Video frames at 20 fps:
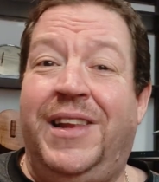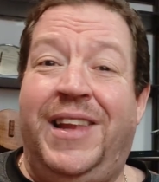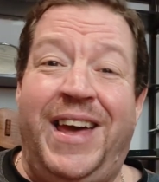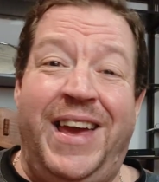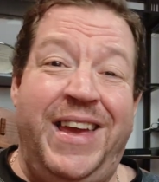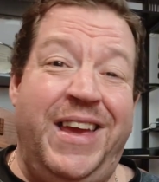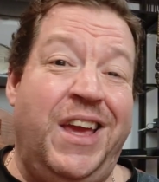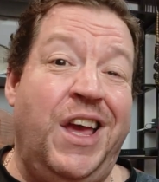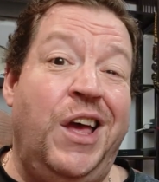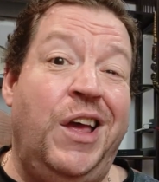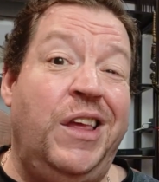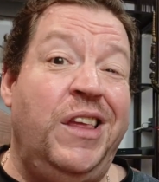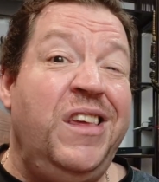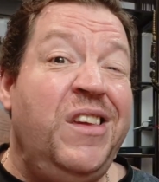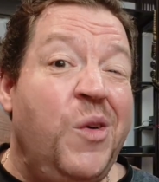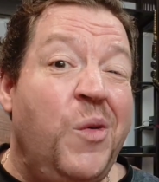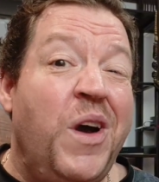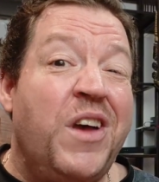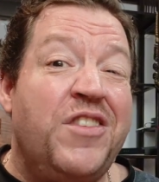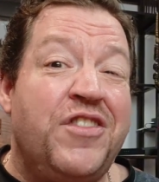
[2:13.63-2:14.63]
like
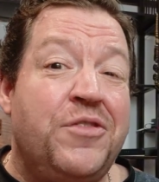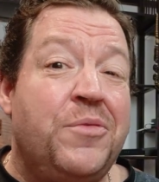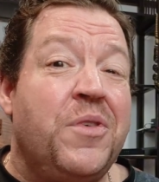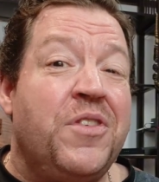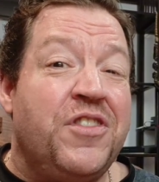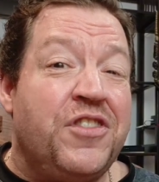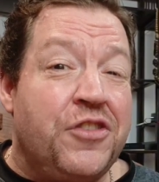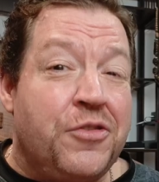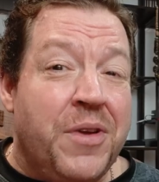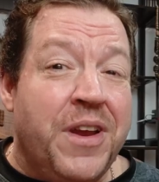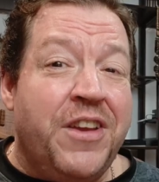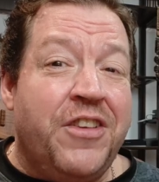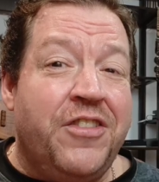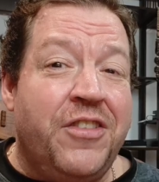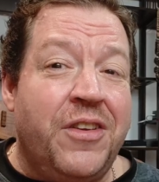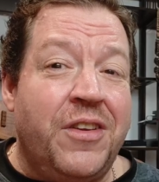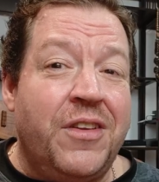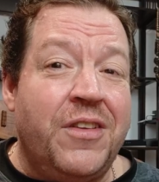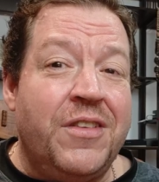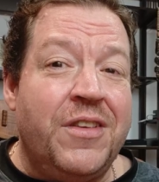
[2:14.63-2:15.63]
US
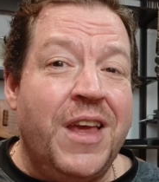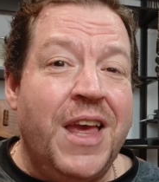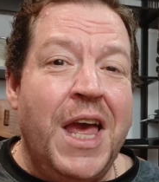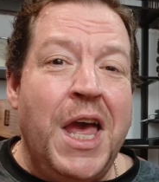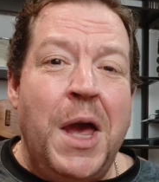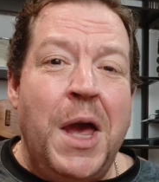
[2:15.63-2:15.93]
restrictions